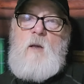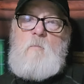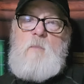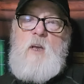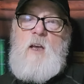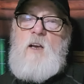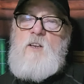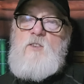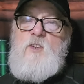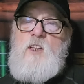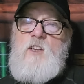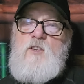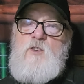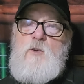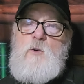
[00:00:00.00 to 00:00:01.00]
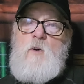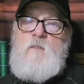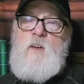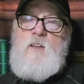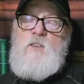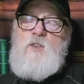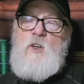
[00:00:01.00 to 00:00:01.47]
Because these two
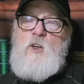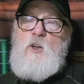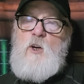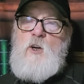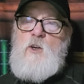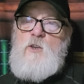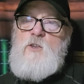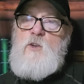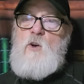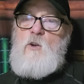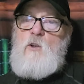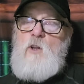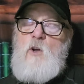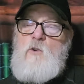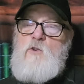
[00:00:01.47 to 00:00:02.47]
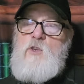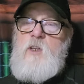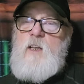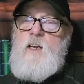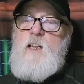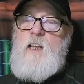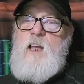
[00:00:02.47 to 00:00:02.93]
events occur so
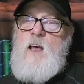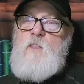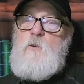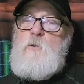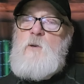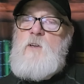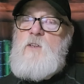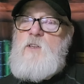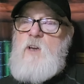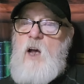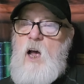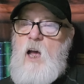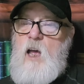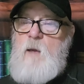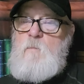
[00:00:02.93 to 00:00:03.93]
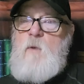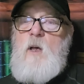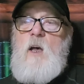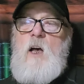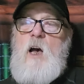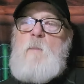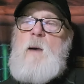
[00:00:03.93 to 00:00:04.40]
closely together in time,
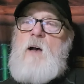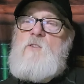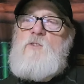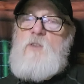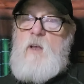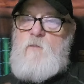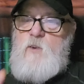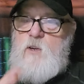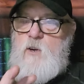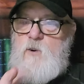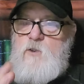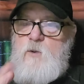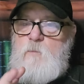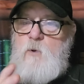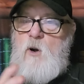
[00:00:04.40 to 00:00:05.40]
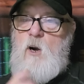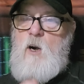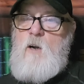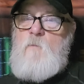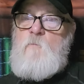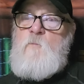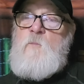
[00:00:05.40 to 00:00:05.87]
about 7 years
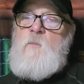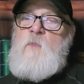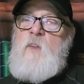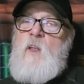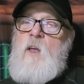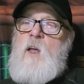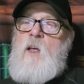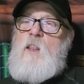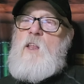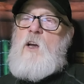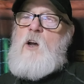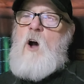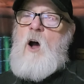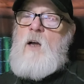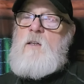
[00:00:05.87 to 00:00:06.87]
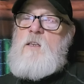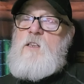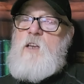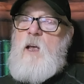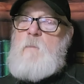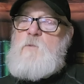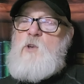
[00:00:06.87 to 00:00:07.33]
apart, the
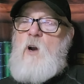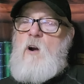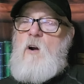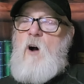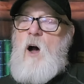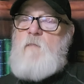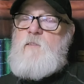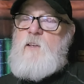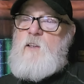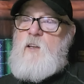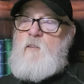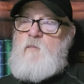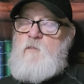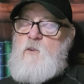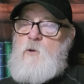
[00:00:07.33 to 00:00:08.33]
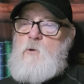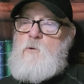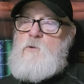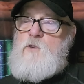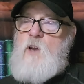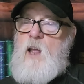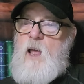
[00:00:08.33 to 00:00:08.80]
concepts are often
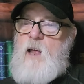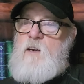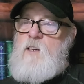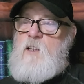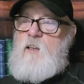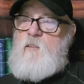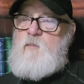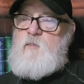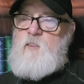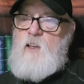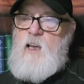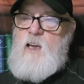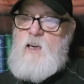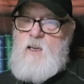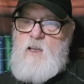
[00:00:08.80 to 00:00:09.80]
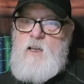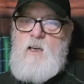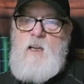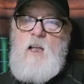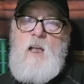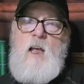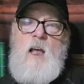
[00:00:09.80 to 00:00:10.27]
confused and
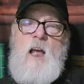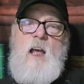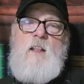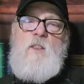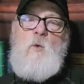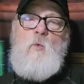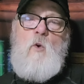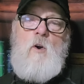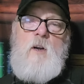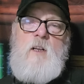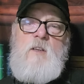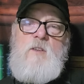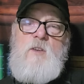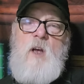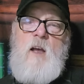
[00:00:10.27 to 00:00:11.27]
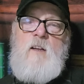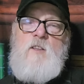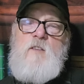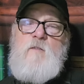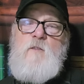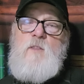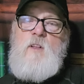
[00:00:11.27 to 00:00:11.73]
conflated, and the warning
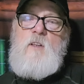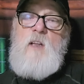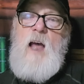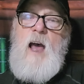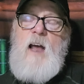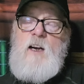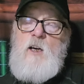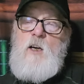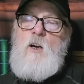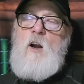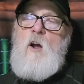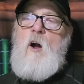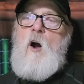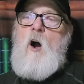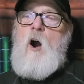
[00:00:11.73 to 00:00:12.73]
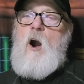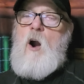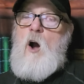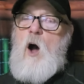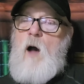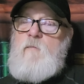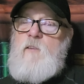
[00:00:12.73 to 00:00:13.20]
signs for the latter are
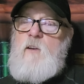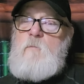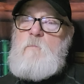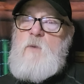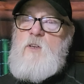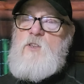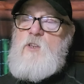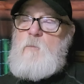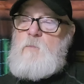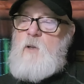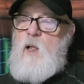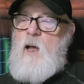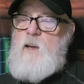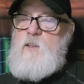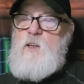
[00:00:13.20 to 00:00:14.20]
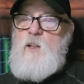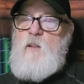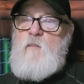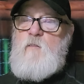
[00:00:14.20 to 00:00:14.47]
often misapplied to the